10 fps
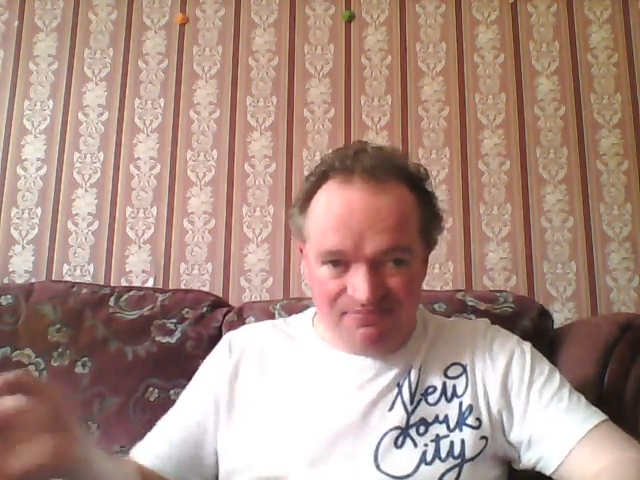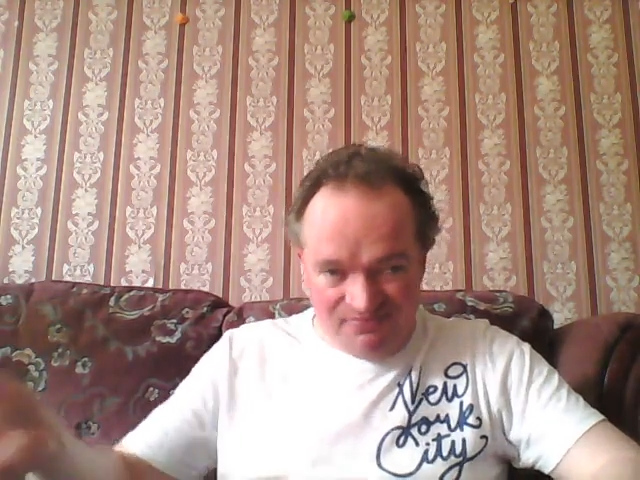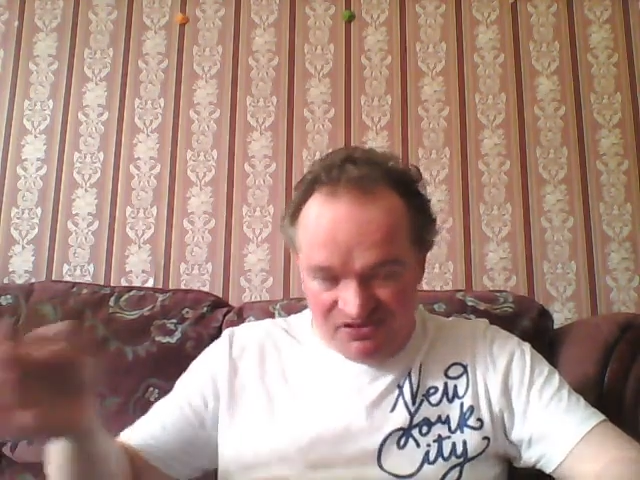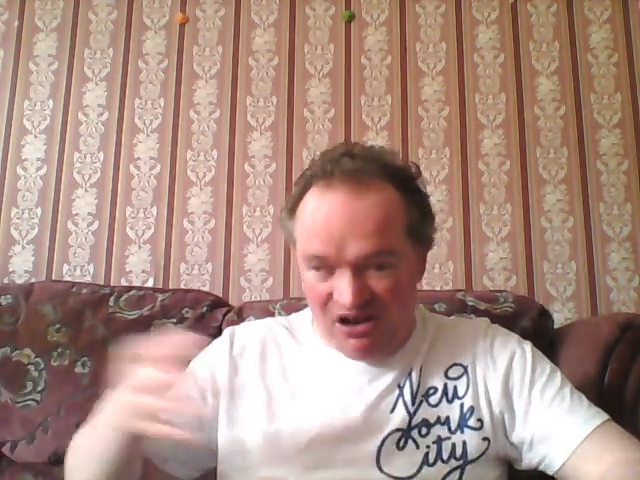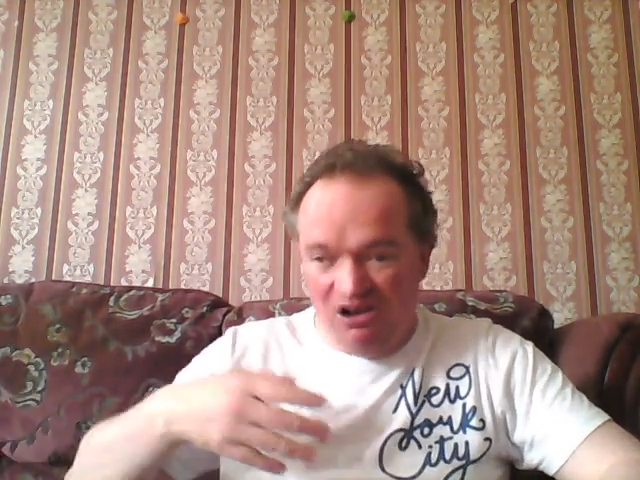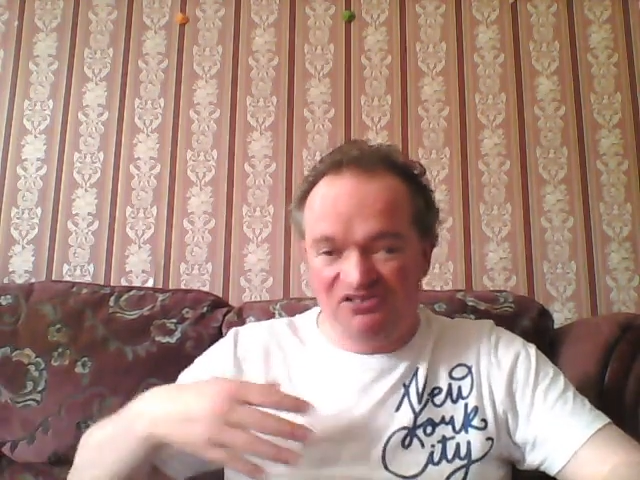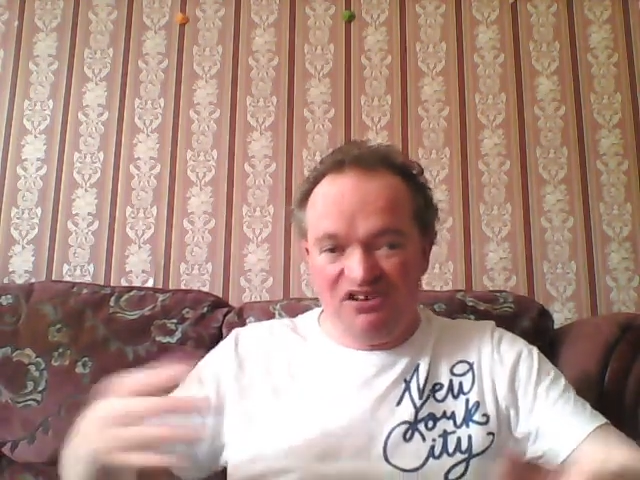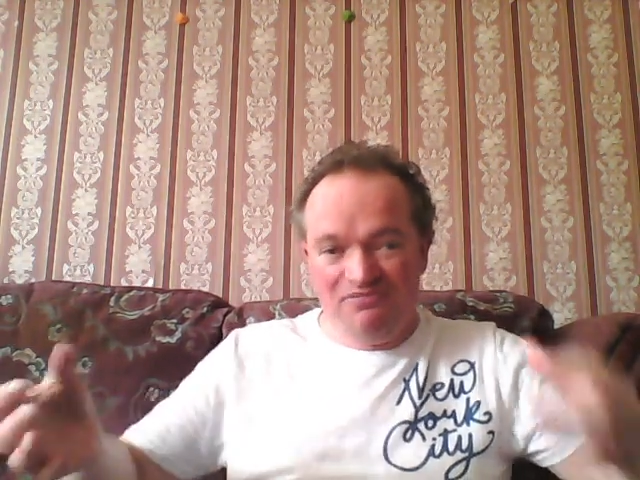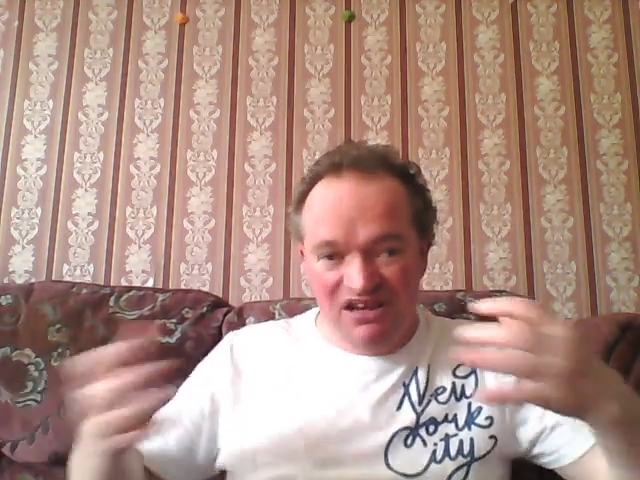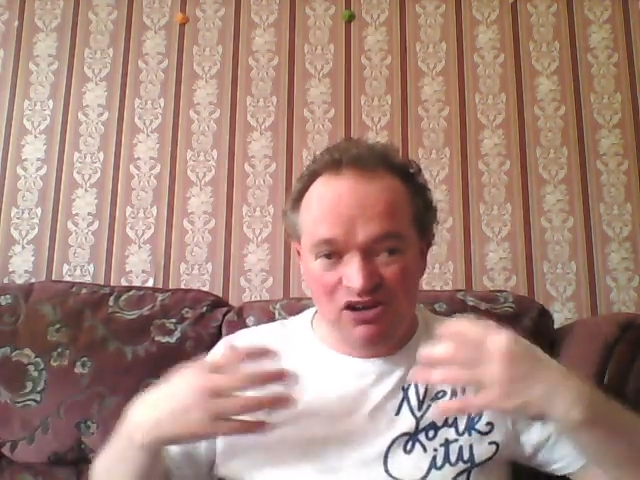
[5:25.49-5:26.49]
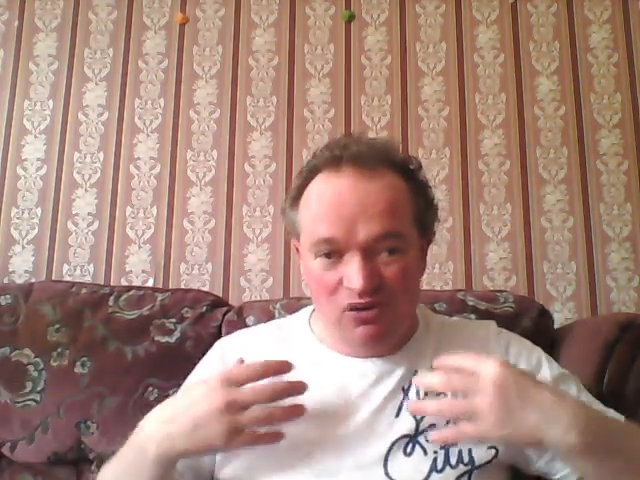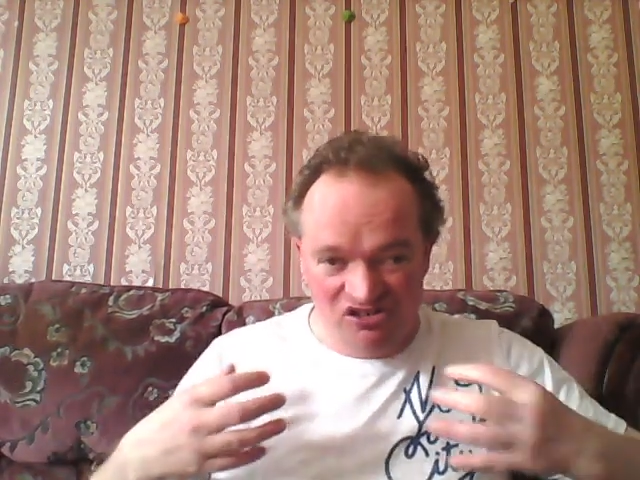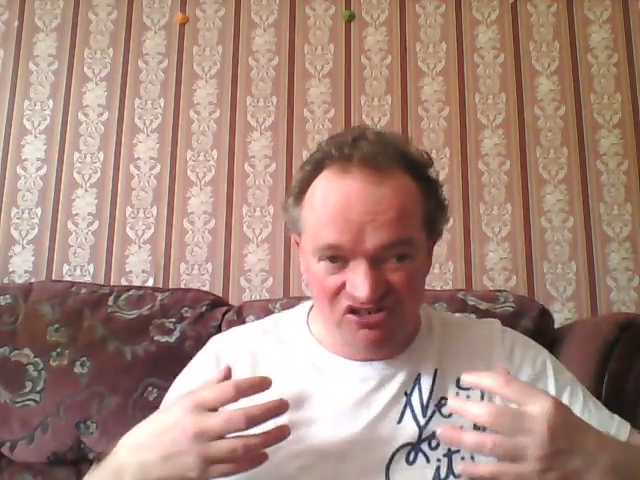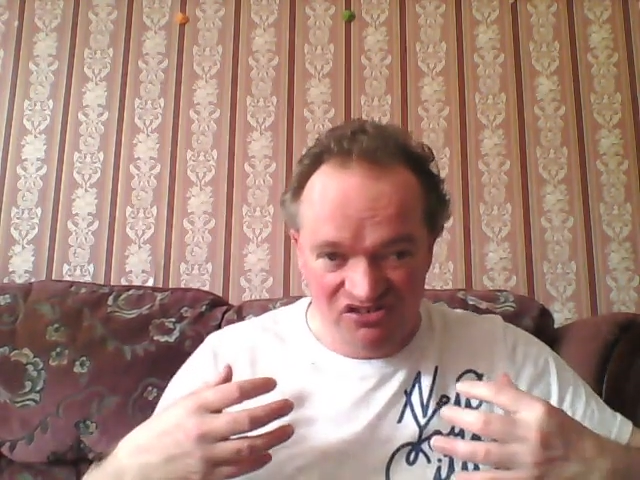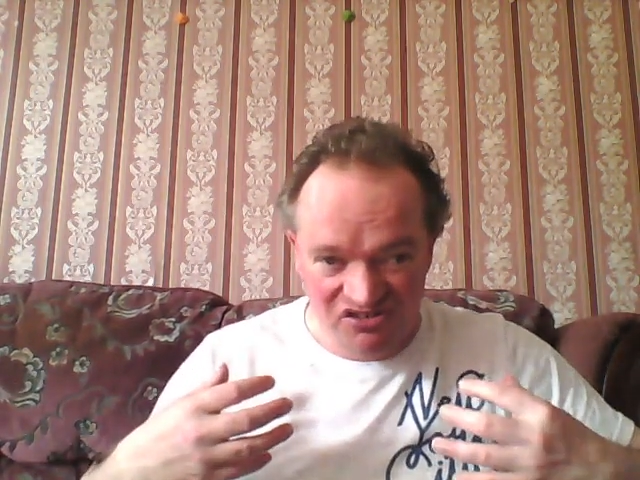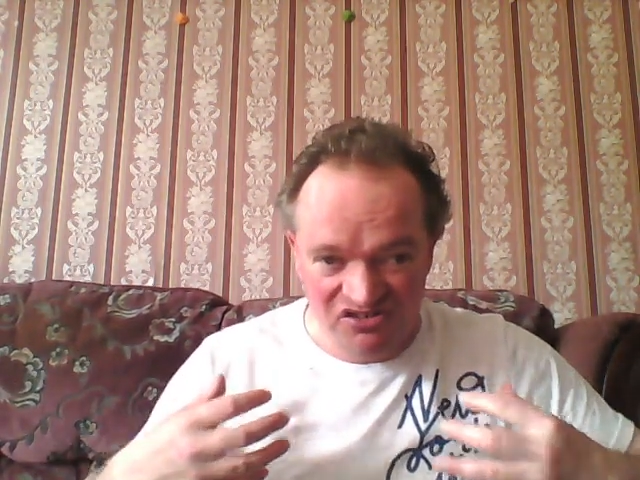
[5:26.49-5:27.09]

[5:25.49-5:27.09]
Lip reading: asking me questions.